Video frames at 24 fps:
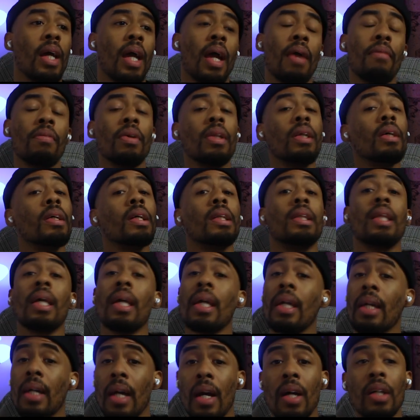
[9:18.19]
every little
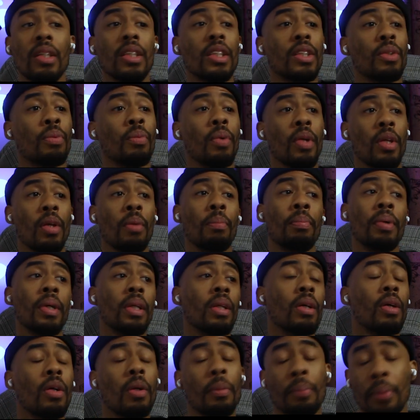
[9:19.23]
thing counts when you're
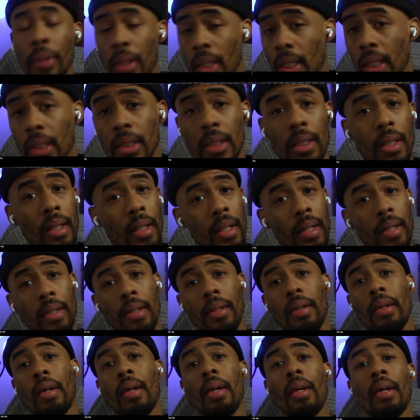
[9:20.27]
putting the whole production
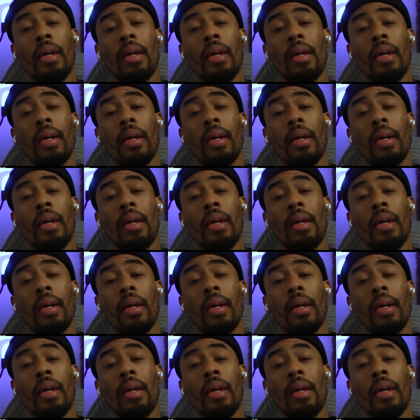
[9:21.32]
together.